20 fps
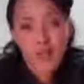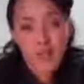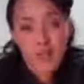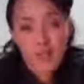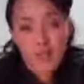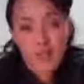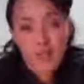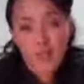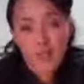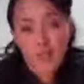
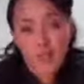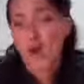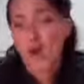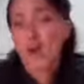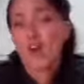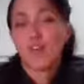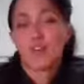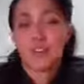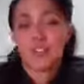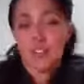combination of
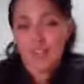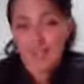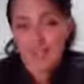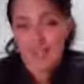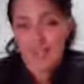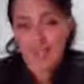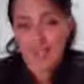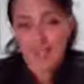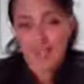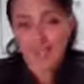all the
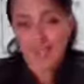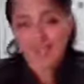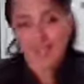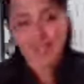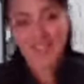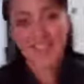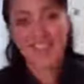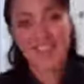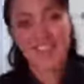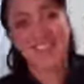techniques
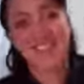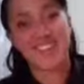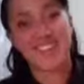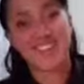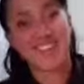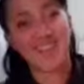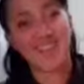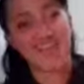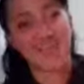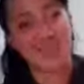
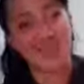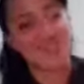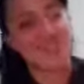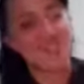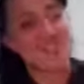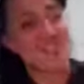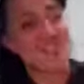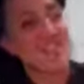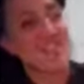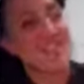that I just
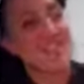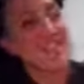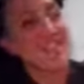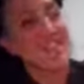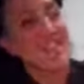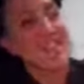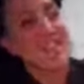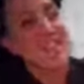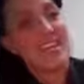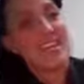mentioned
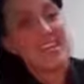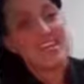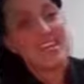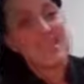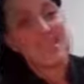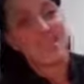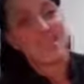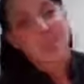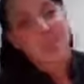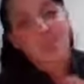
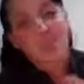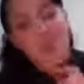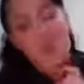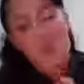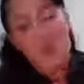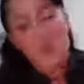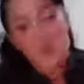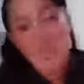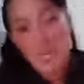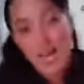is
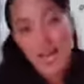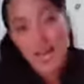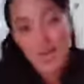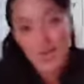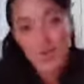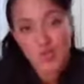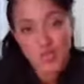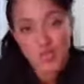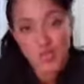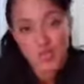
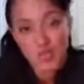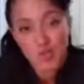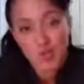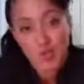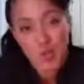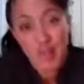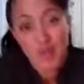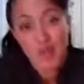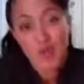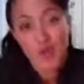
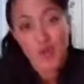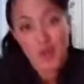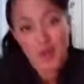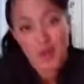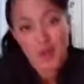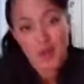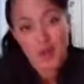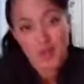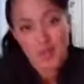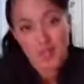rehydrating dried
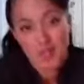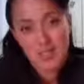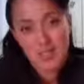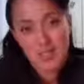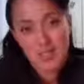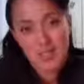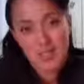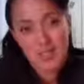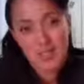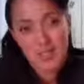
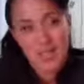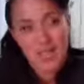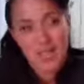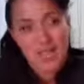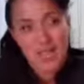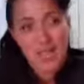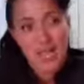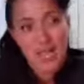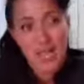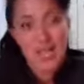cranberries
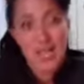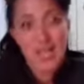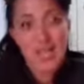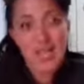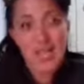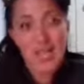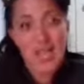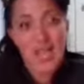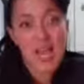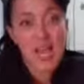
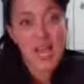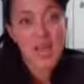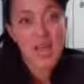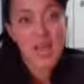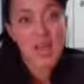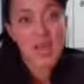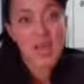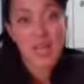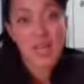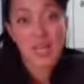in
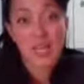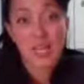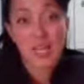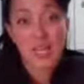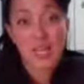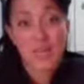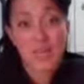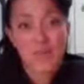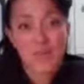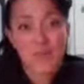a
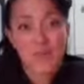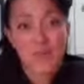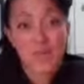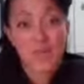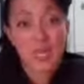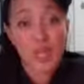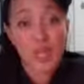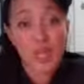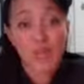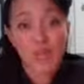really
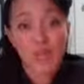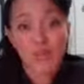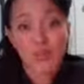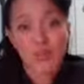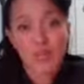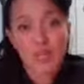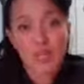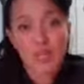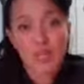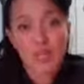
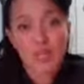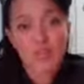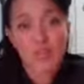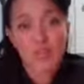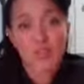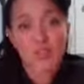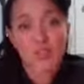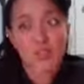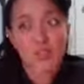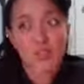flavorful tea,
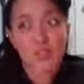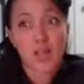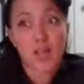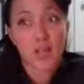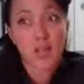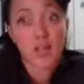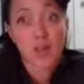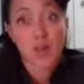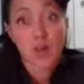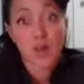such as a
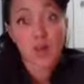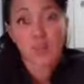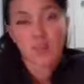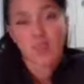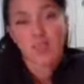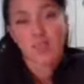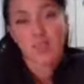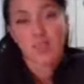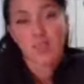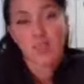lapsang,
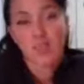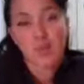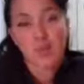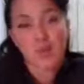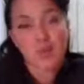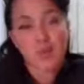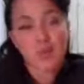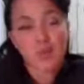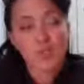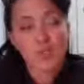which is like
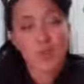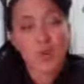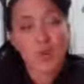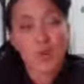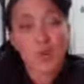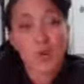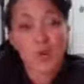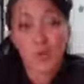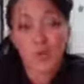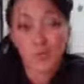smoked,
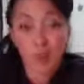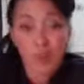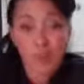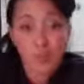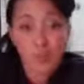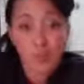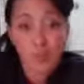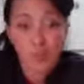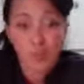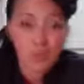or a
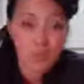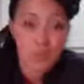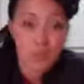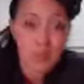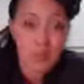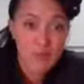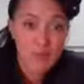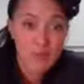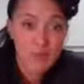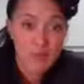rooibos, which
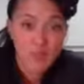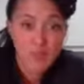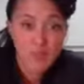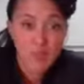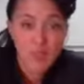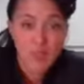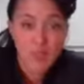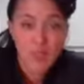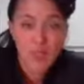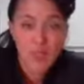I've mentioned
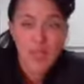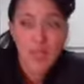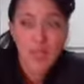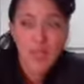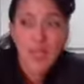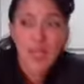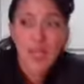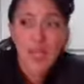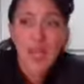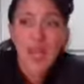is
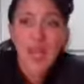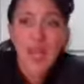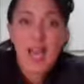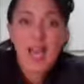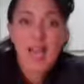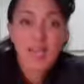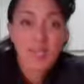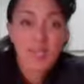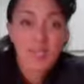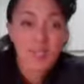earthy,
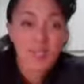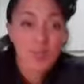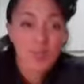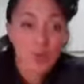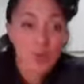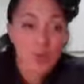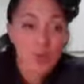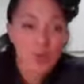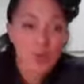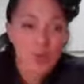and then
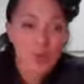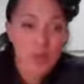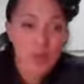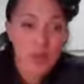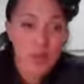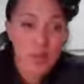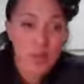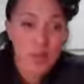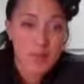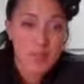soak those
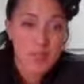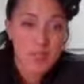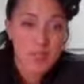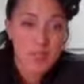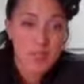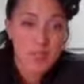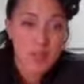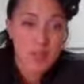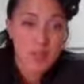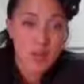
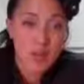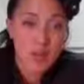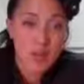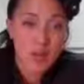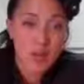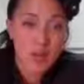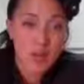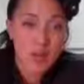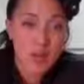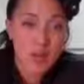cranberries, those
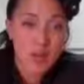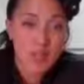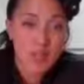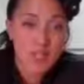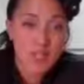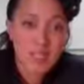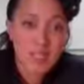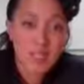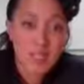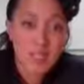dried
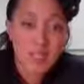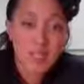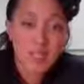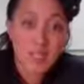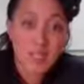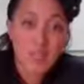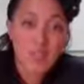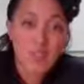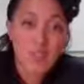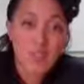cranberries in
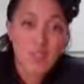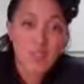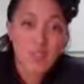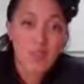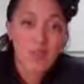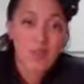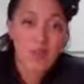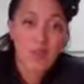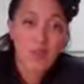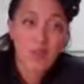that, and then
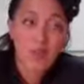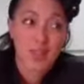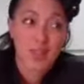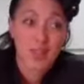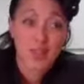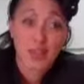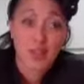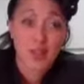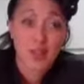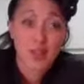use them in
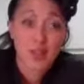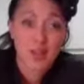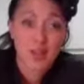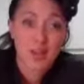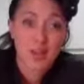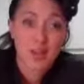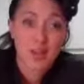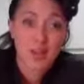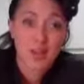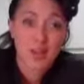like a
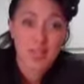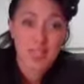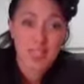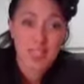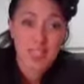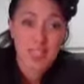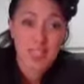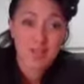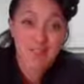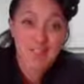cranberry
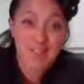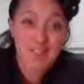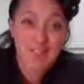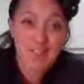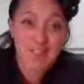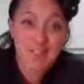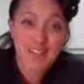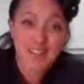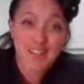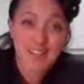upside down
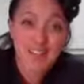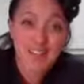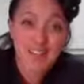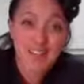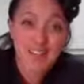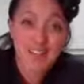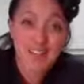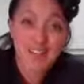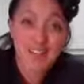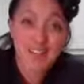cake.
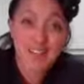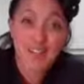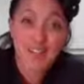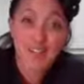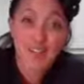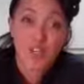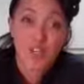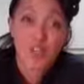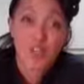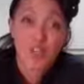And it is
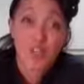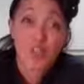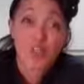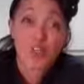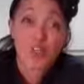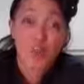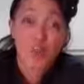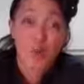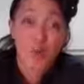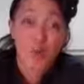
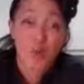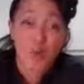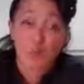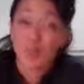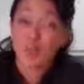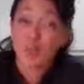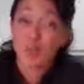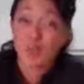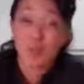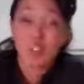so
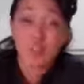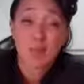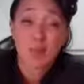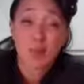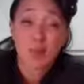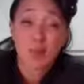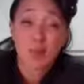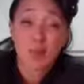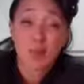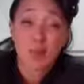good, so
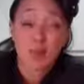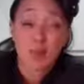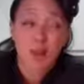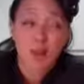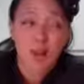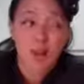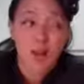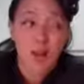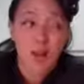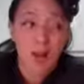simple.
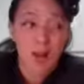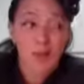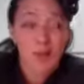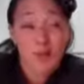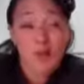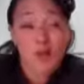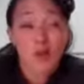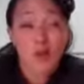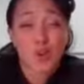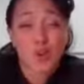
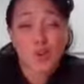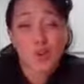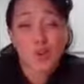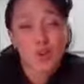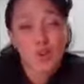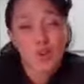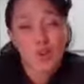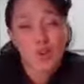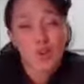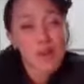Also,
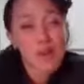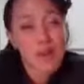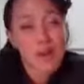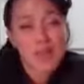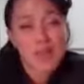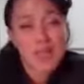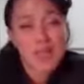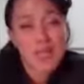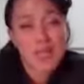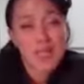a lot of people
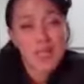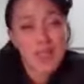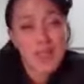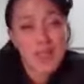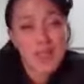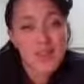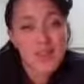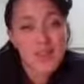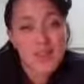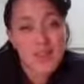buy tea
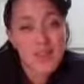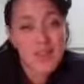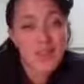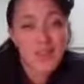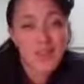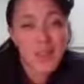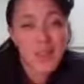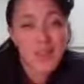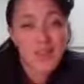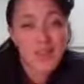and then
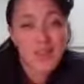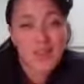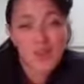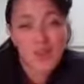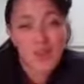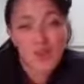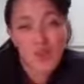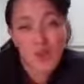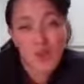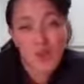forget they have it
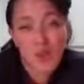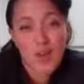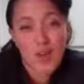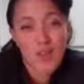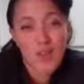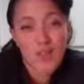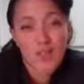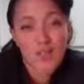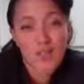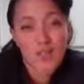or don't know
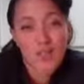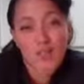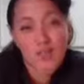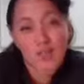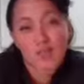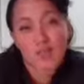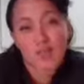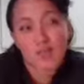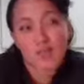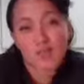how to use
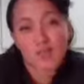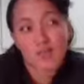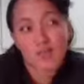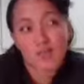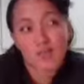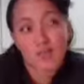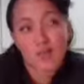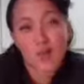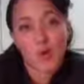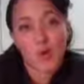it or
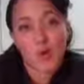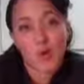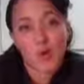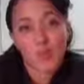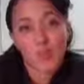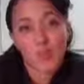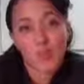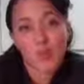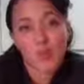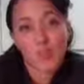feel
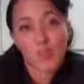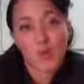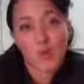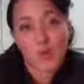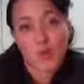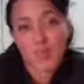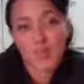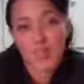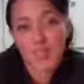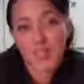old, so they
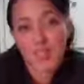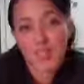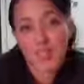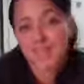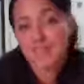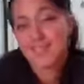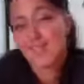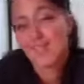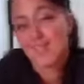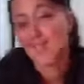don't want to drink
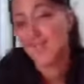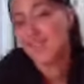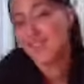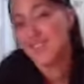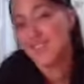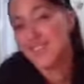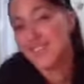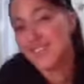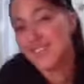it. So